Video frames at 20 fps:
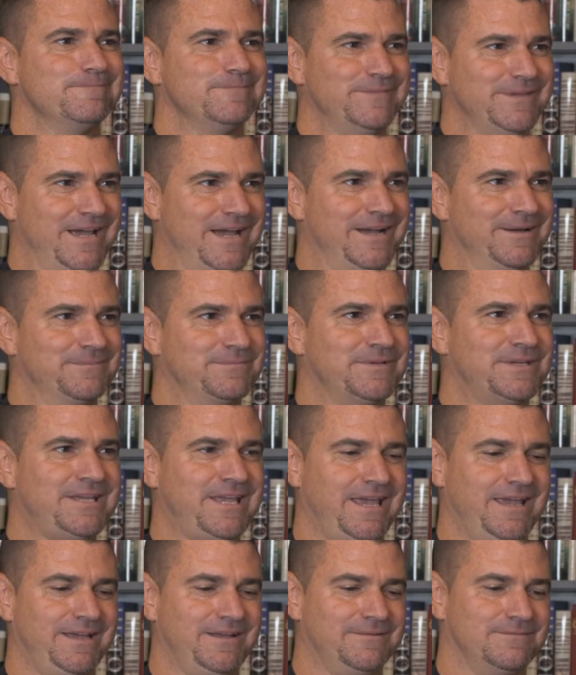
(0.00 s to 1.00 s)
Yeah.
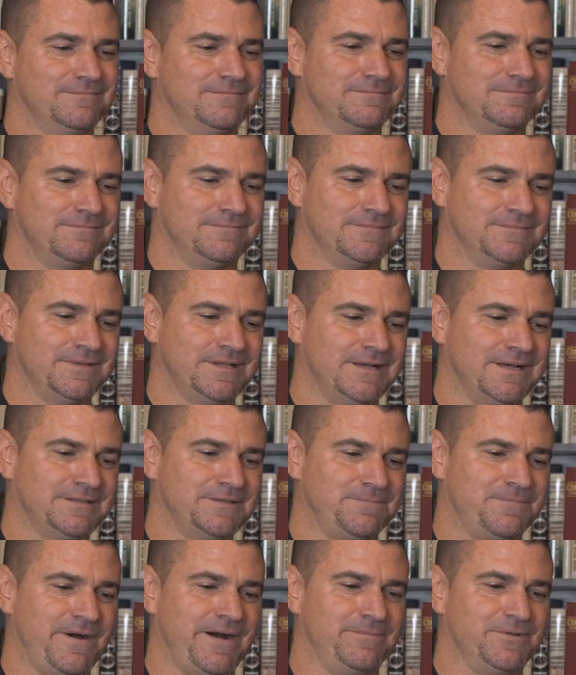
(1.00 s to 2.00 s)
Kate, the
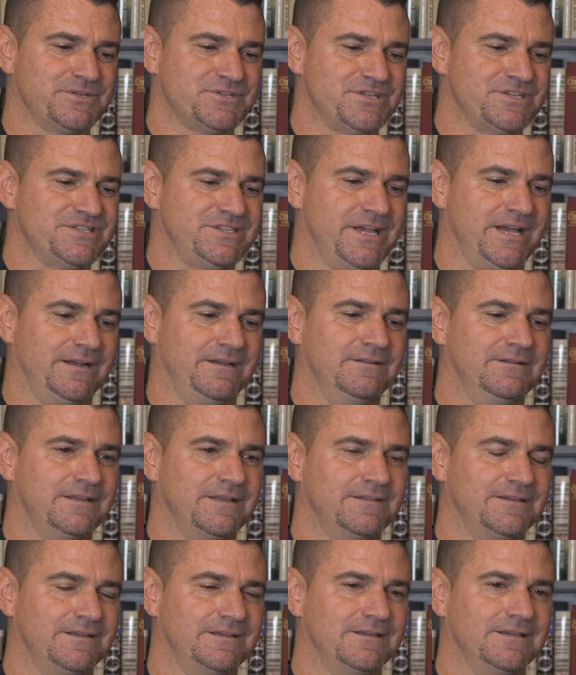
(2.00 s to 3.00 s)
publisher, said,
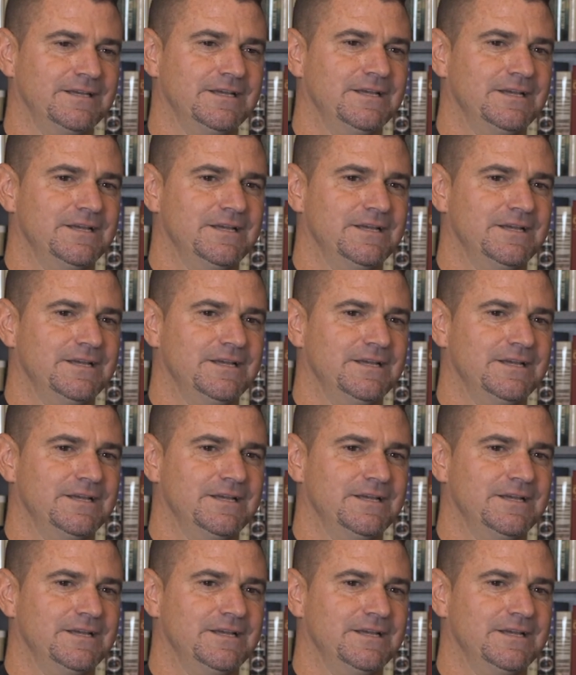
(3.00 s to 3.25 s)
I think